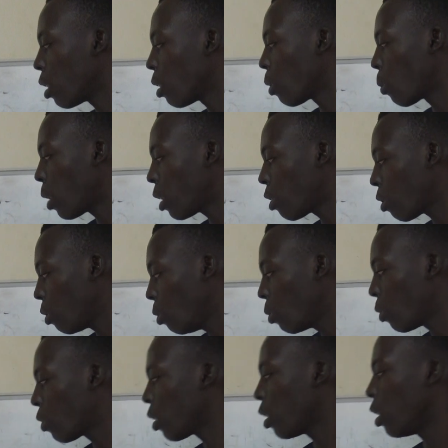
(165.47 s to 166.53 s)
what you
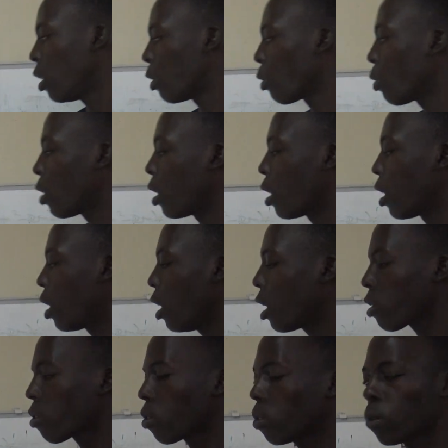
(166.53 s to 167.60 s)
use in row
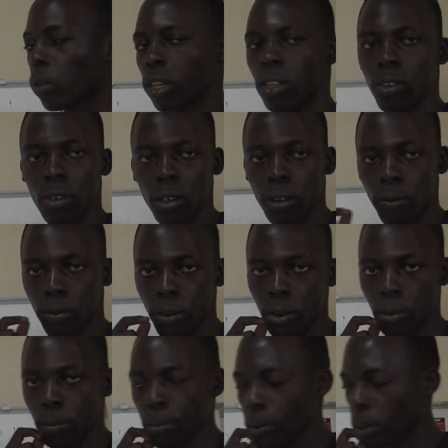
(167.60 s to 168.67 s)
reduction to echelon form.